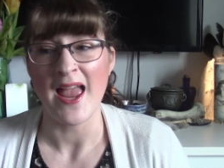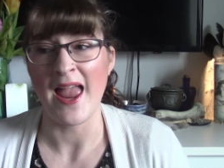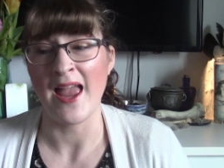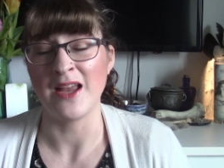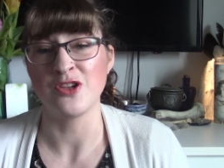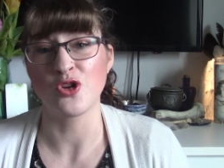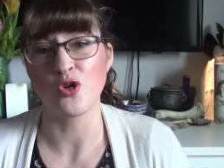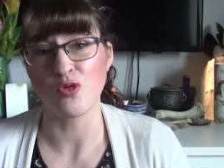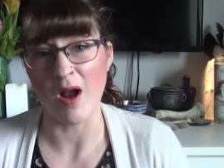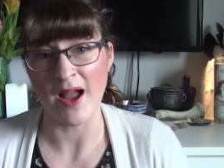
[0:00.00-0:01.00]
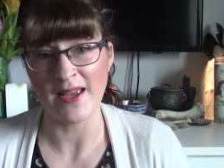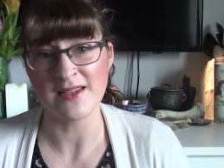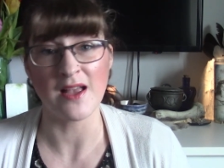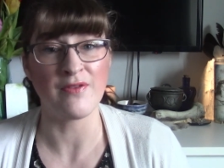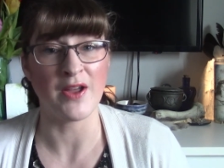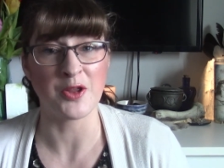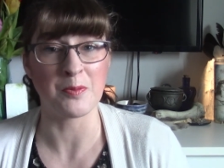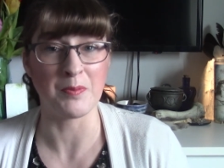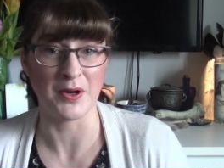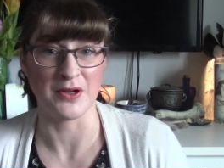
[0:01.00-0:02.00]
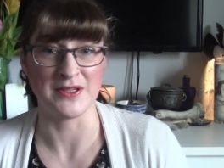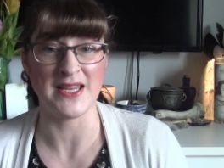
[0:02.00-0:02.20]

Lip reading: and cries of other birds.